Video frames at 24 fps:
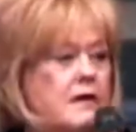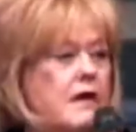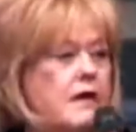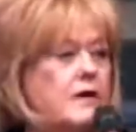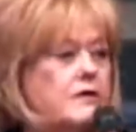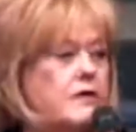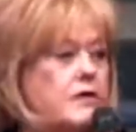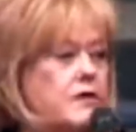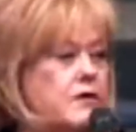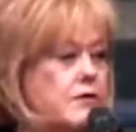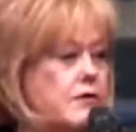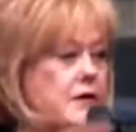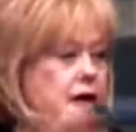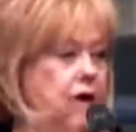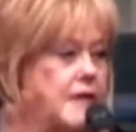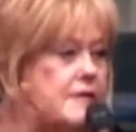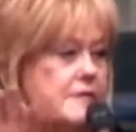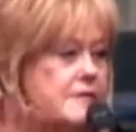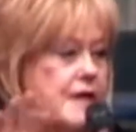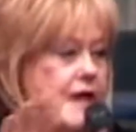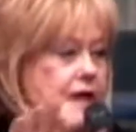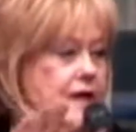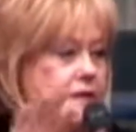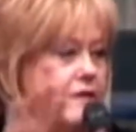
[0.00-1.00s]
Do you
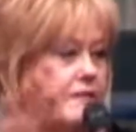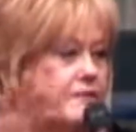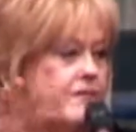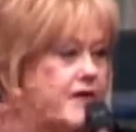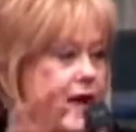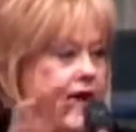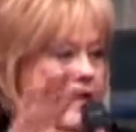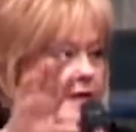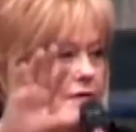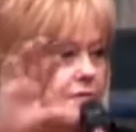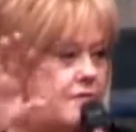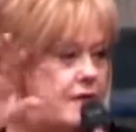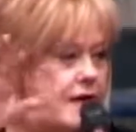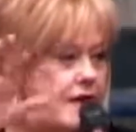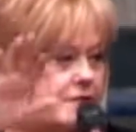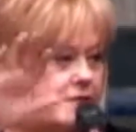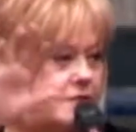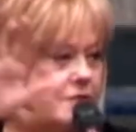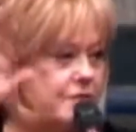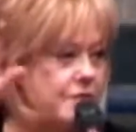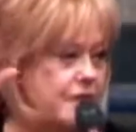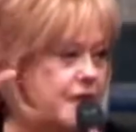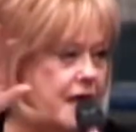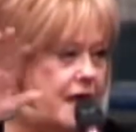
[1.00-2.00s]
guys like to fight and
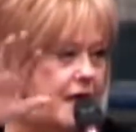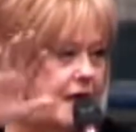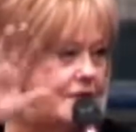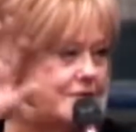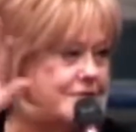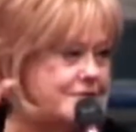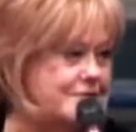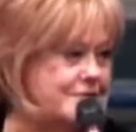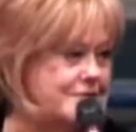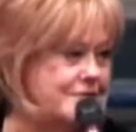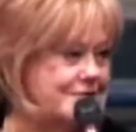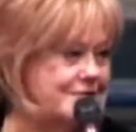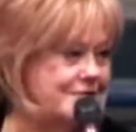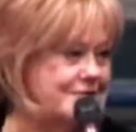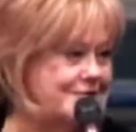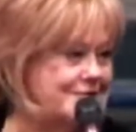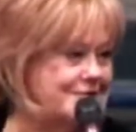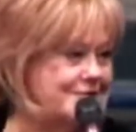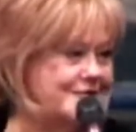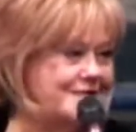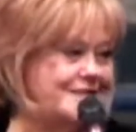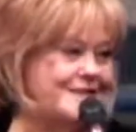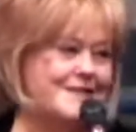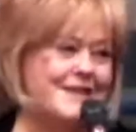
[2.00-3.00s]
wrestle, guys?
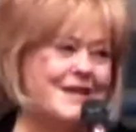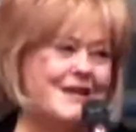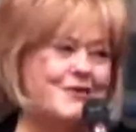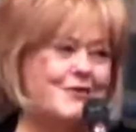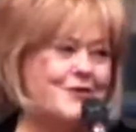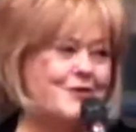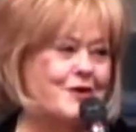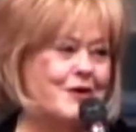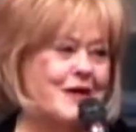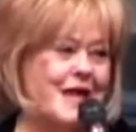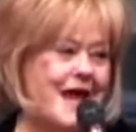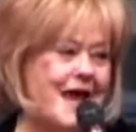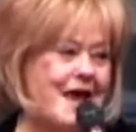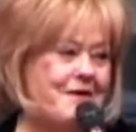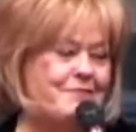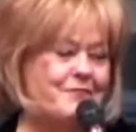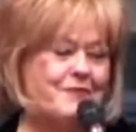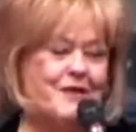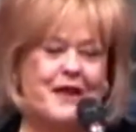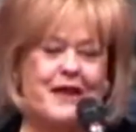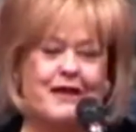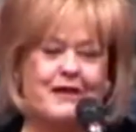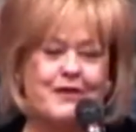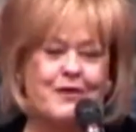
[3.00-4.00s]
Now you're
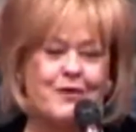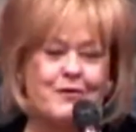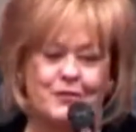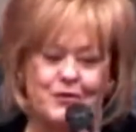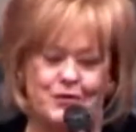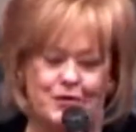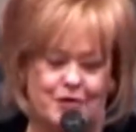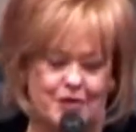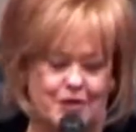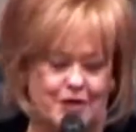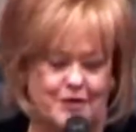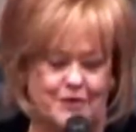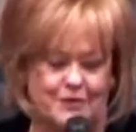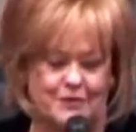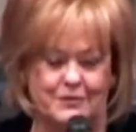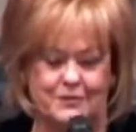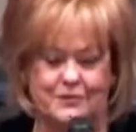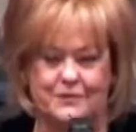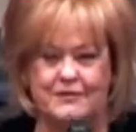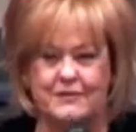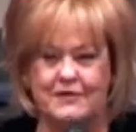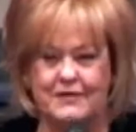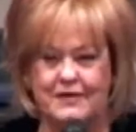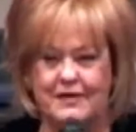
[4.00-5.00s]
laughing. I know you
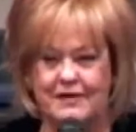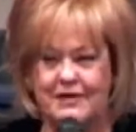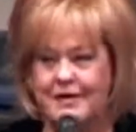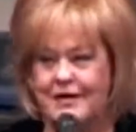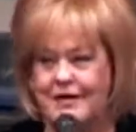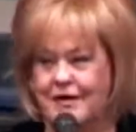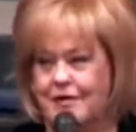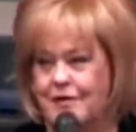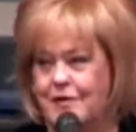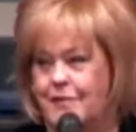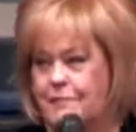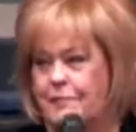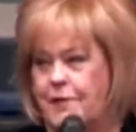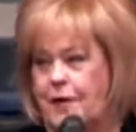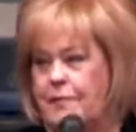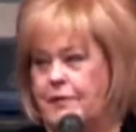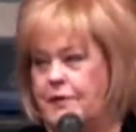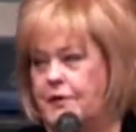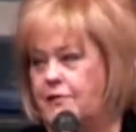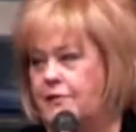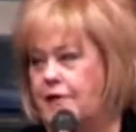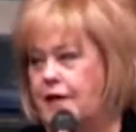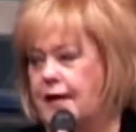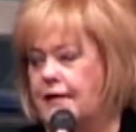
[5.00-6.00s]
do. You probably
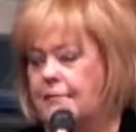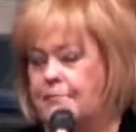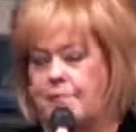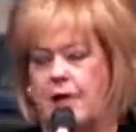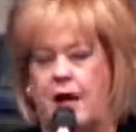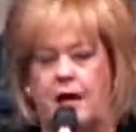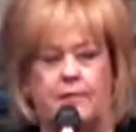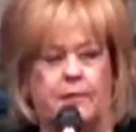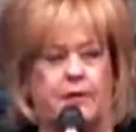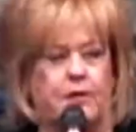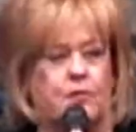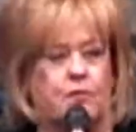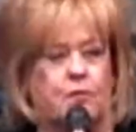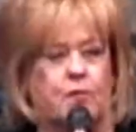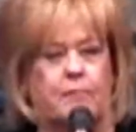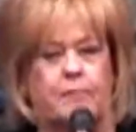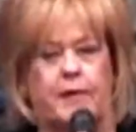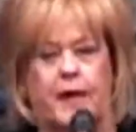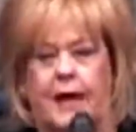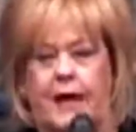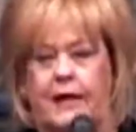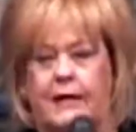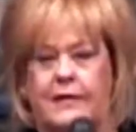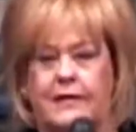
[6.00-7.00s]
don't let Mama know
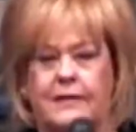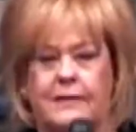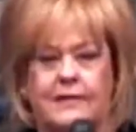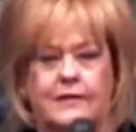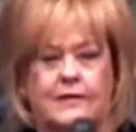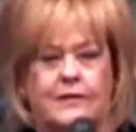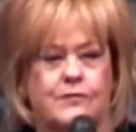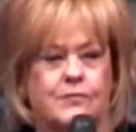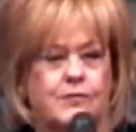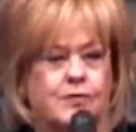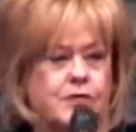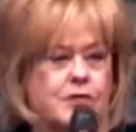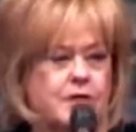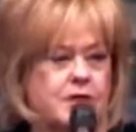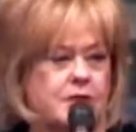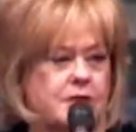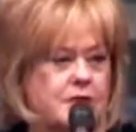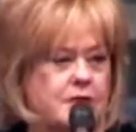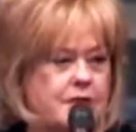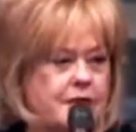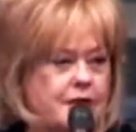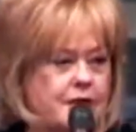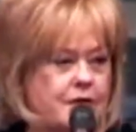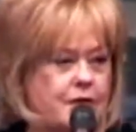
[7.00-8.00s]
about it because
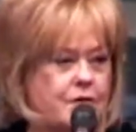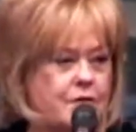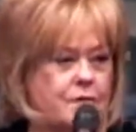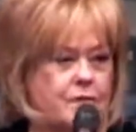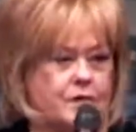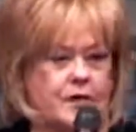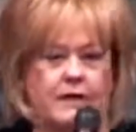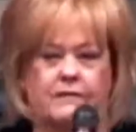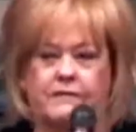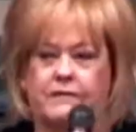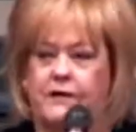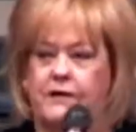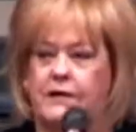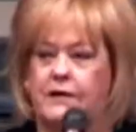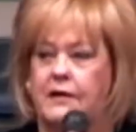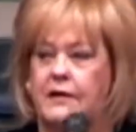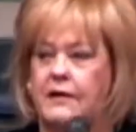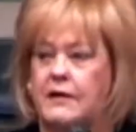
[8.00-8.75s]
she'd get a hold of you.